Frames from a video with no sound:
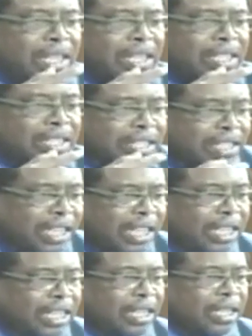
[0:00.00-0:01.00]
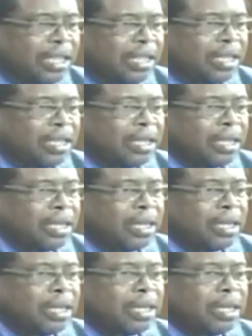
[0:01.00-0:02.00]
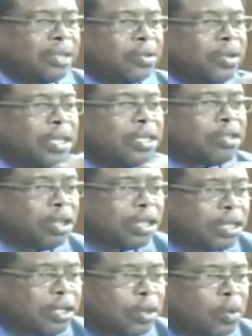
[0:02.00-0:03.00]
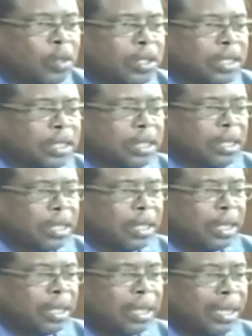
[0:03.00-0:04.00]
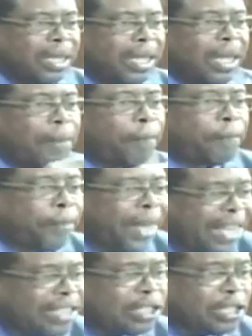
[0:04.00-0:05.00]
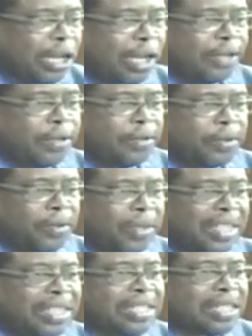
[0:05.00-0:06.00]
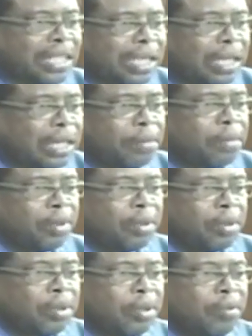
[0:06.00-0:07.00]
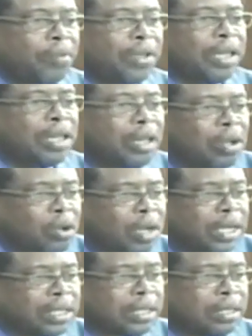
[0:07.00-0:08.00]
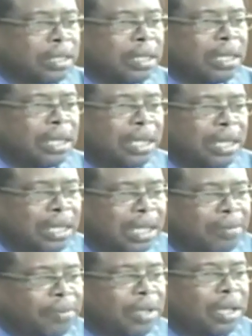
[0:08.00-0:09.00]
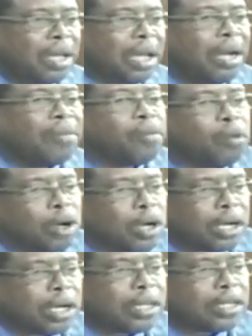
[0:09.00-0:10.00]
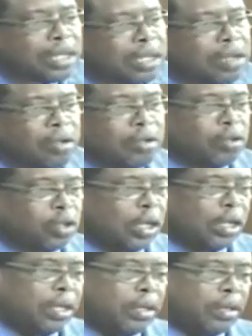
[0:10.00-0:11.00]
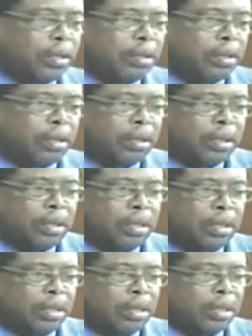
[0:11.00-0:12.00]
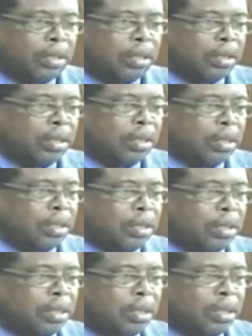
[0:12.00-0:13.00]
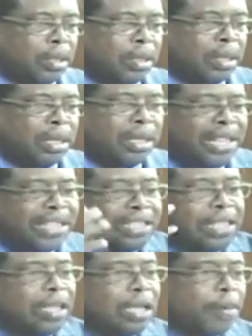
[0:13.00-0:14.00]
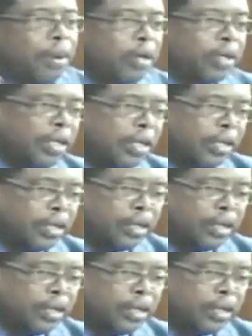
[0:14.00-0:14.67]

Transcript: seek to introduce a pension scheme for the lowest level of workers in the country. Let's think about it.